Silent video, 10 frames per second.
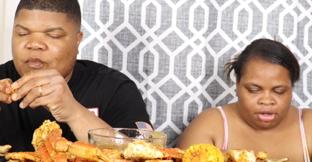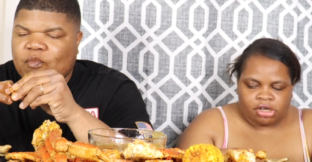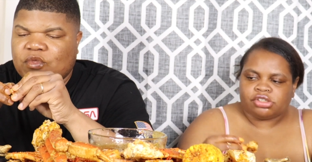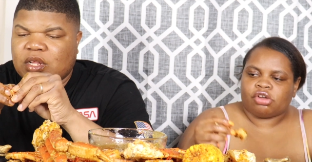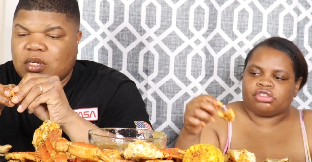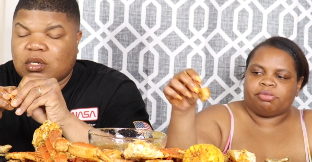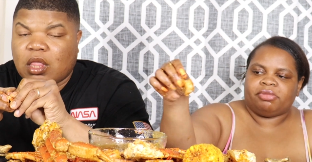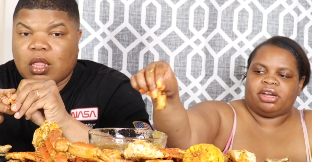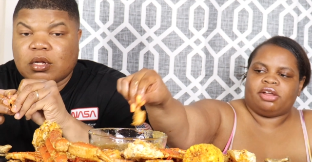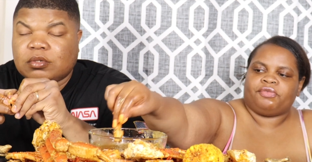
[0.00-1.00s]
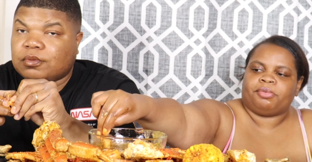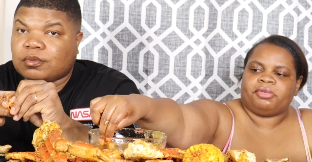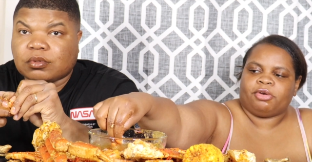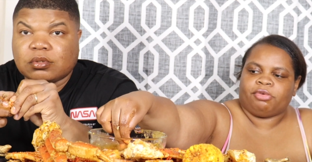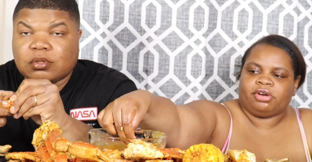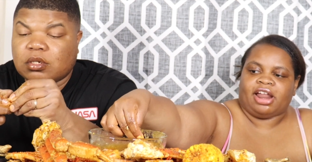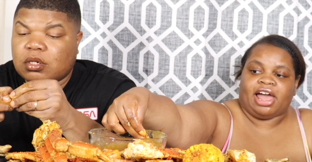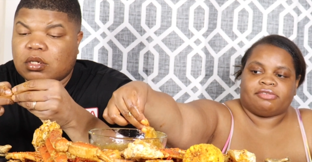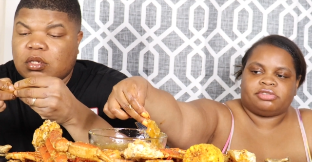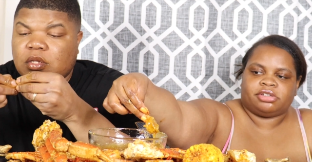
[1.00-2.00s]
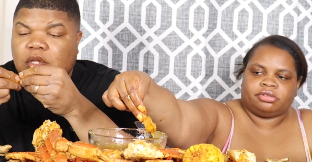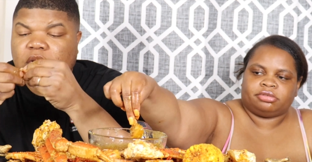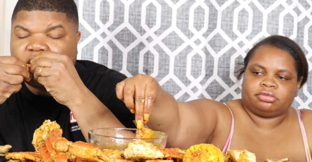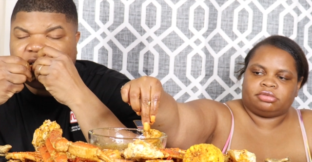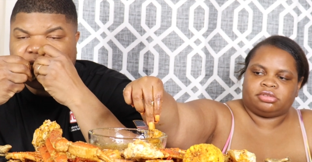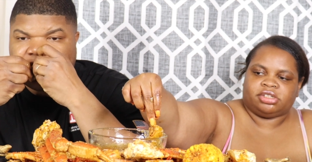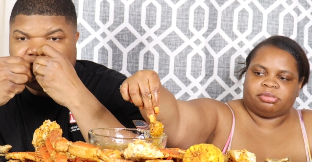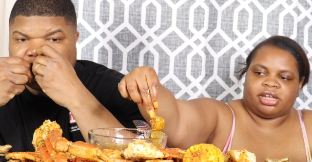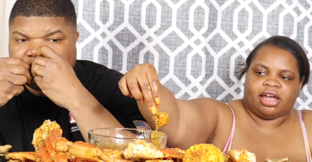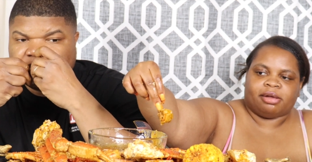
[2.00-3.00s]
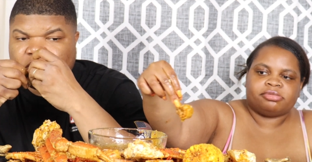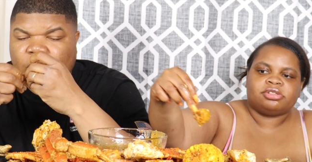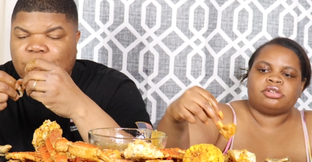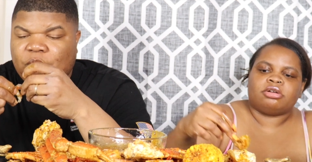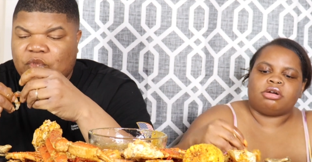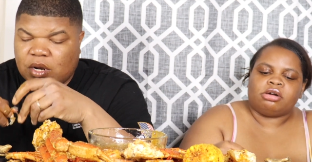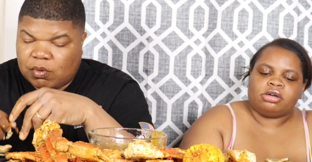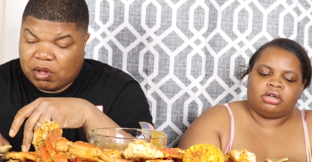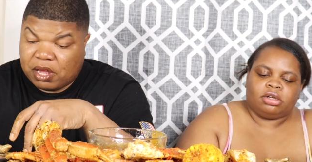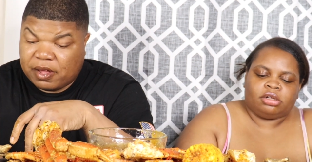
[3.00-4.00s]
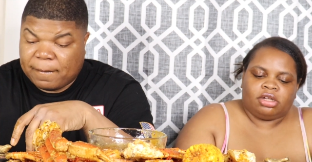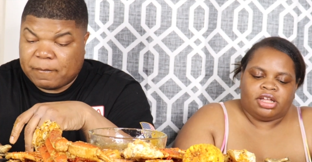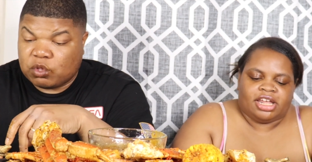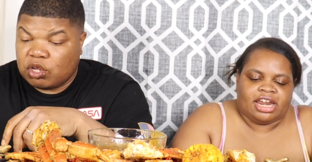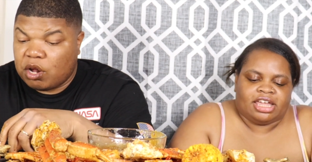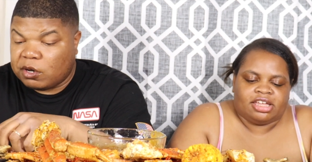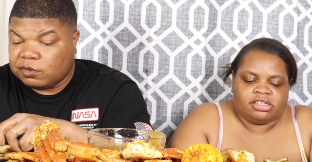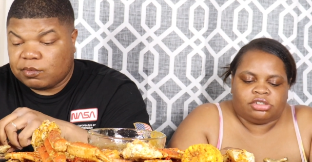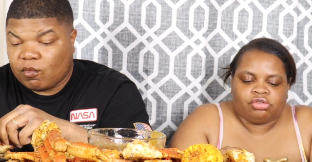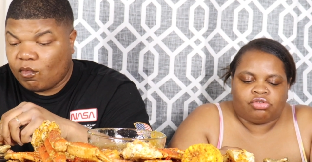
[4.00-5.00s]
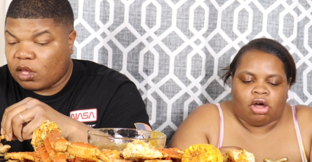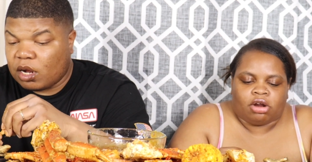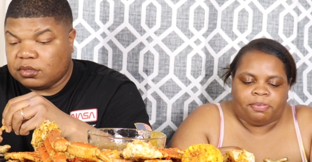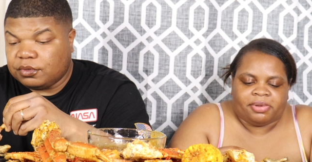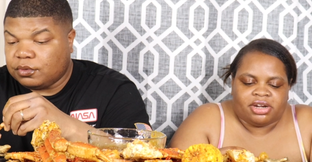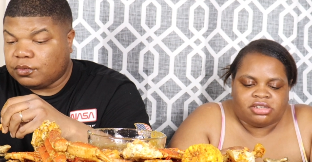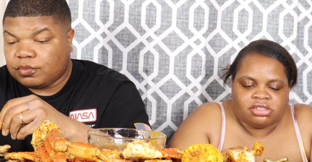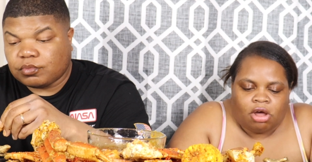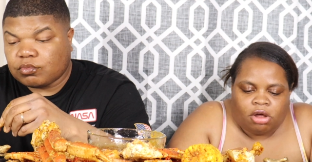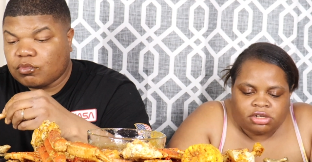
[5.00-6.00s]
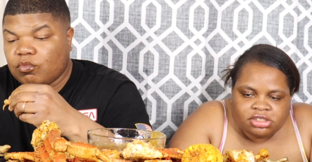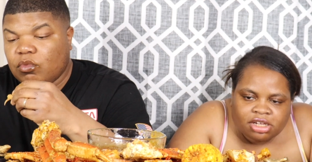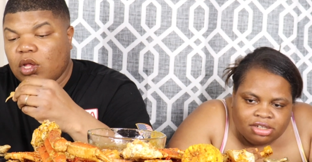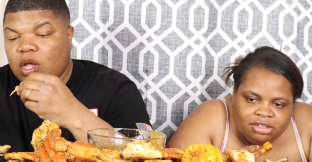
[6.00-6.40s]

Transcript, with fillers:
Speaker 1: social media from their real lives. Sometimes, man, and look. They get too caught up in the sauce.